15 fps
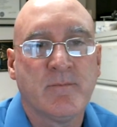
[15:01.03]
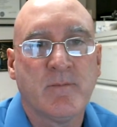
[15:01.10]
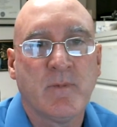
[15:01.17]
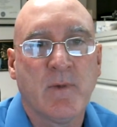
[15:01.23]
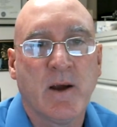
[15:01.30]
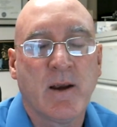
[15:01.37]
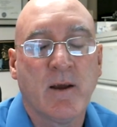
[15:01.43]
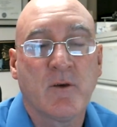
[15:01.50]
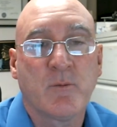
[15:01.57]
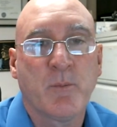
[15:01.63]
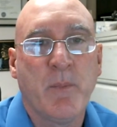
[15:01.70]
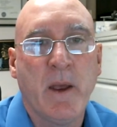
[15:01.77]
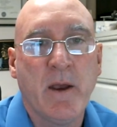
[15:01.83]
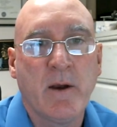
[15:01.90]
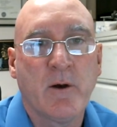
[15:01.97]
I guess,
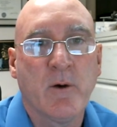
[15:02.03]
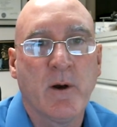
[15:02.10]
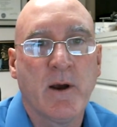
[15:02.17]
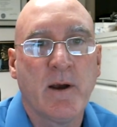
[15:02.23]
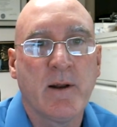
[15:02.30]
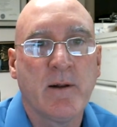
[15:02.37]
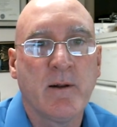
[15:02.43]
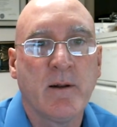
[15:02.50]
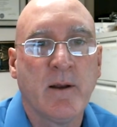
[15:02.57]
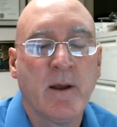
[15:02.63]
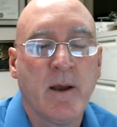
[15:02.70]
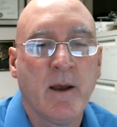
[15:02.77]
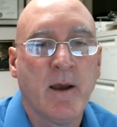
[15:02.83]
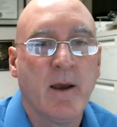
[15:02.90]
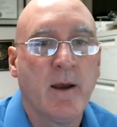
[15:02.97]
pay grade.
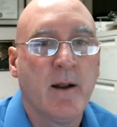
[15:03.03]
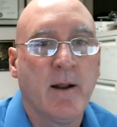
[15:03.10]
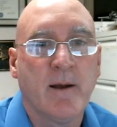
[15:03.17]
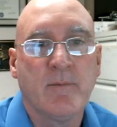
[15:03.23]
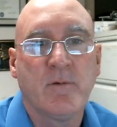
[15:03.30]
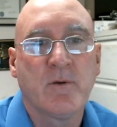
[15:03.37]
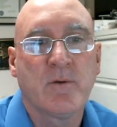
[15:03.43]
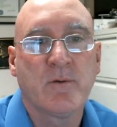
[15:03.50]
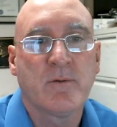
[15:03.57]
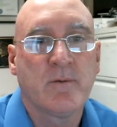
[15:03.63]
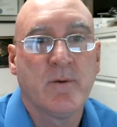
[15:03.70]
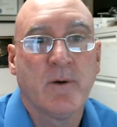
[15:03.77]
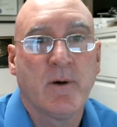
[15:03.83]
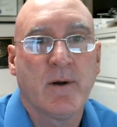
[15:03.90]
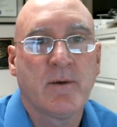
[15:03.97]
And I just,
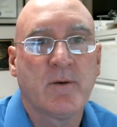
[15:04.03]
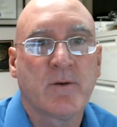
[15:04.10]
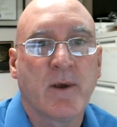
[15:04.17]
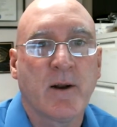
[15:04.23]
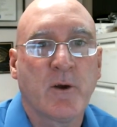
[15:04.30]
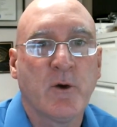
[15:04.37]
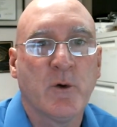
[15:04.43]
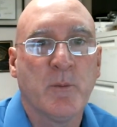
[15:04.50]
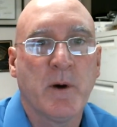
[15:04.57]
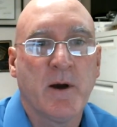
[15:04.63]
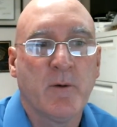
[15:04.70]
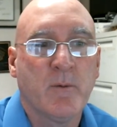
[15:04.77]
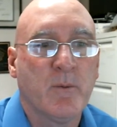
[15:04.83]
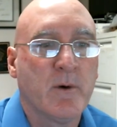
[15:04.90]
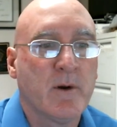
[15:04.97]
you know, I just got to go by
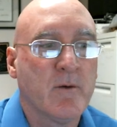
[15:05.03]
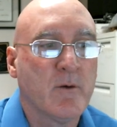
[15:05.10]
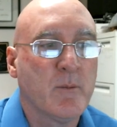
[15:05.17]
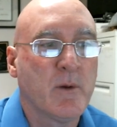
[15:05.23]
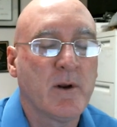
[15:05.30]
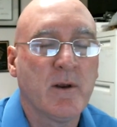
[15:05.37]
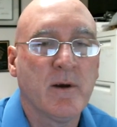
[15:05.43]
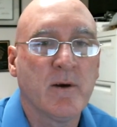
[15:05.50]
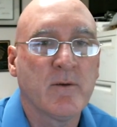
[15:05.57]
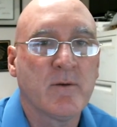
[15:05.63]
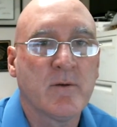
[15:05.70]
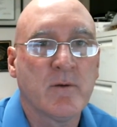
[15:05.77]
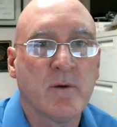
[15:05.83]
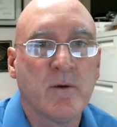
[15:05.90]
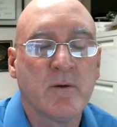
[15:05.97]
what everybody else
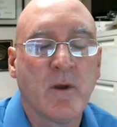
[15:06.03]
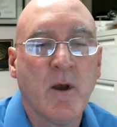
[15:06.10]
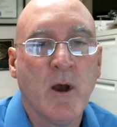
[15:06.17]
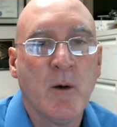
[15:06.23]
sees.